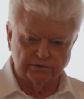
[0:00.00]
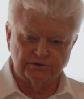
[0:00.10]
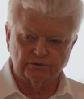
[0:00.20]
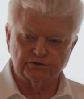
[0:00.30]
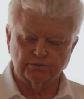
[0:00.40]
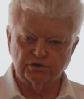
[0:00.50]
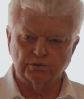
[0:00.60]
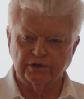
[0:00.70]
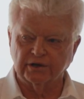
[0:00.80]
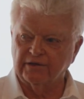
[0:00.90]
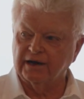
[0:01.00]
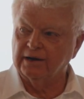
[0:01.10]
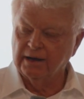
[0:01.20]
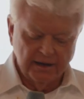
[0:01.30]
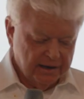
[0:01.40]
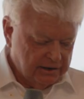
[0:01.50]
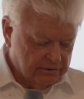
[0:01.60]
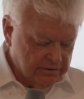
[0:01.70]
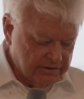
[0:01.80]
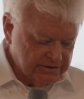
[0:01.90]
resource which we can then
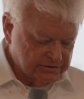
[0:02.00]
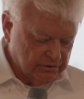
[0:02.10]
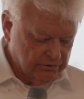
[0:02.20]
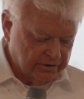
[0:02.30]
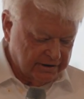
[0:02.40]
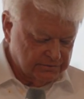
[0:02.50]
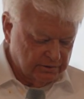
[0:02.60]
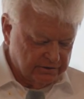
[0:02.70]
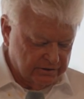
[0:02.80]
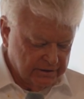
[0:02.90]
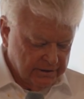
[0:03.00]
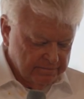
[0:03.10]
enter into these contracts with.